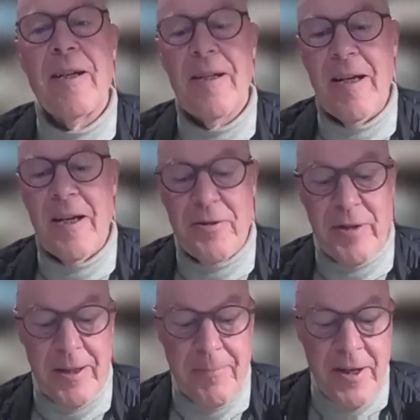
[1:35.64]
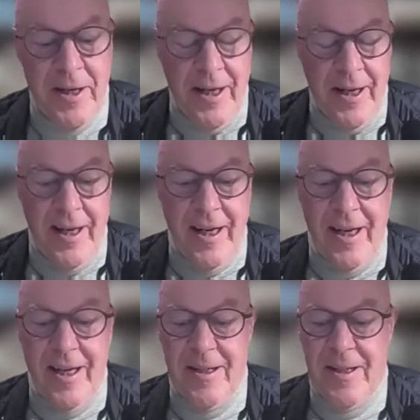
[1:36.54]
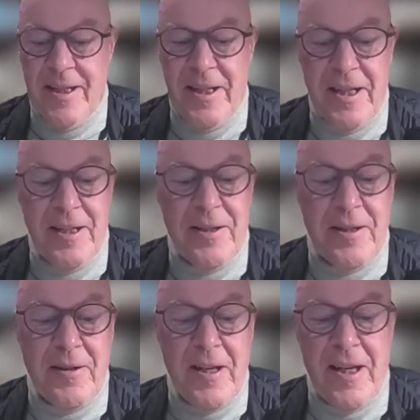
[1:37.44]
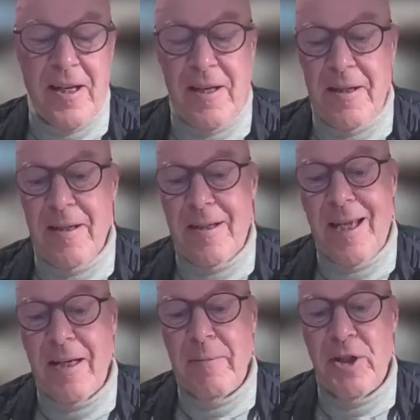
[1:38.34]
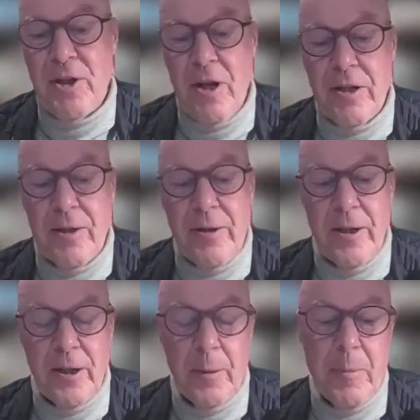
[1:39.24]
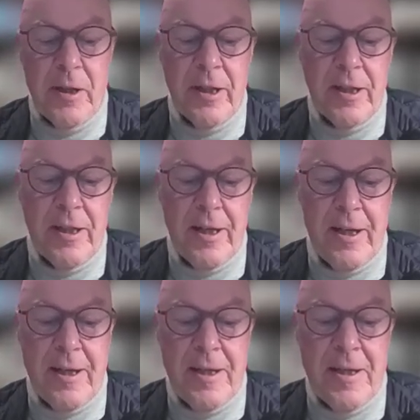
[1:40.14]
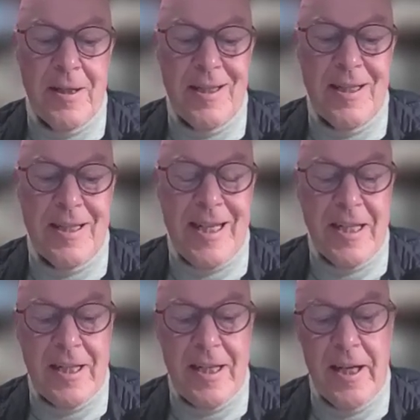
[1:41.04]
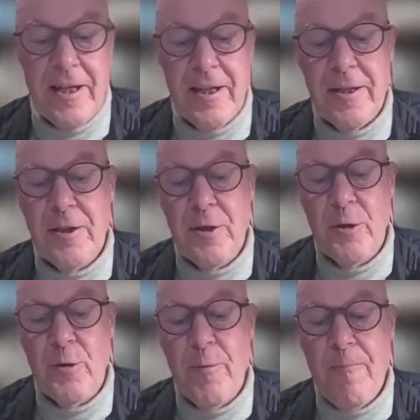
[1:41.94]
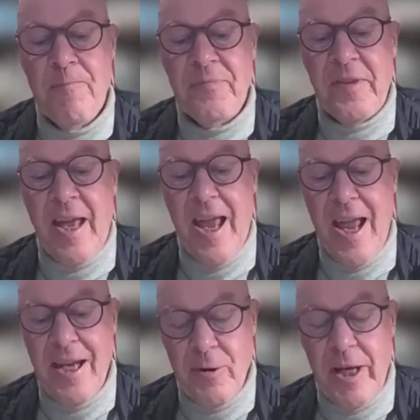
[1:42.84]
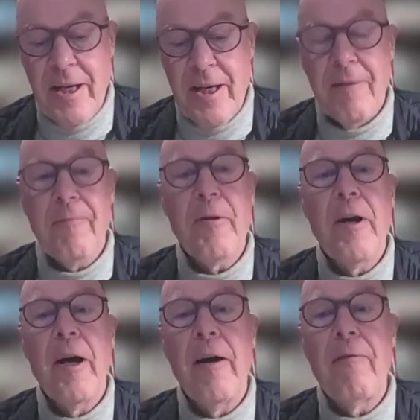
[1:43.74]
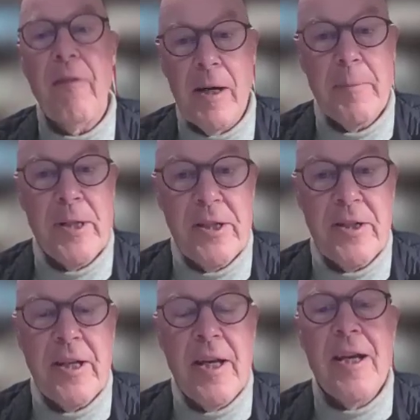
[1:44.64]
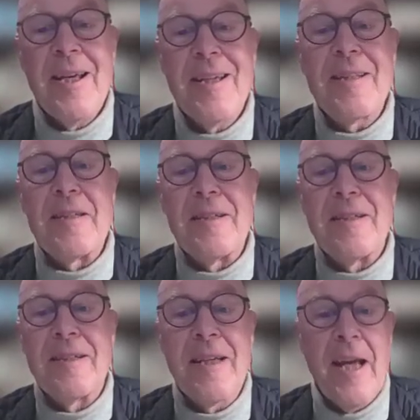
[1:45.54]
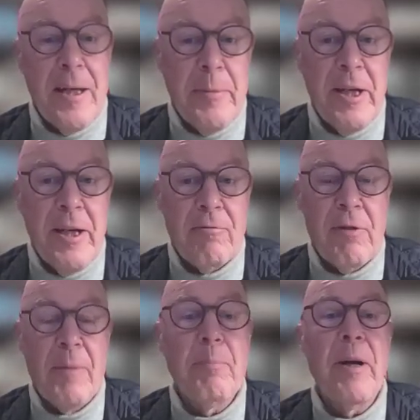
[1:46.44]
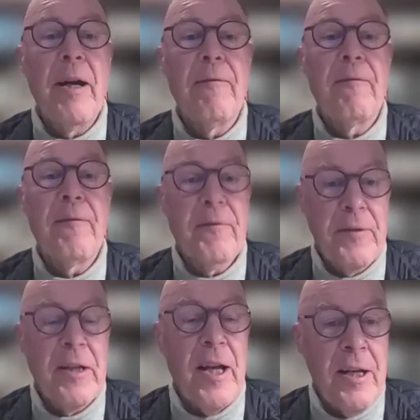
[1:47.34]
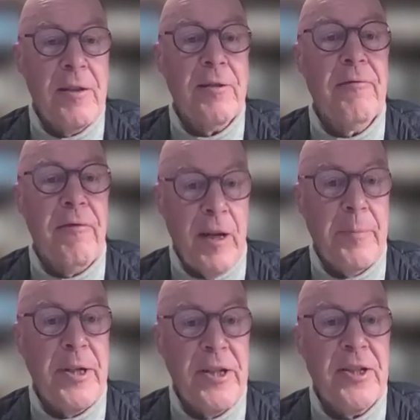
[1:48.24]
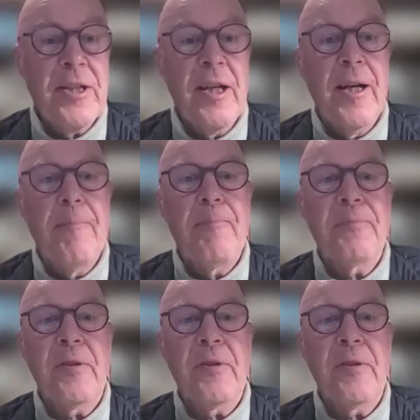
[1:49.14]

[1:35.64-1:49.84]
Andre. Indeed, the Academy Schloss Kirchberg is dedicated to educating farmers. It's an academy run by 1,500 farmers. Around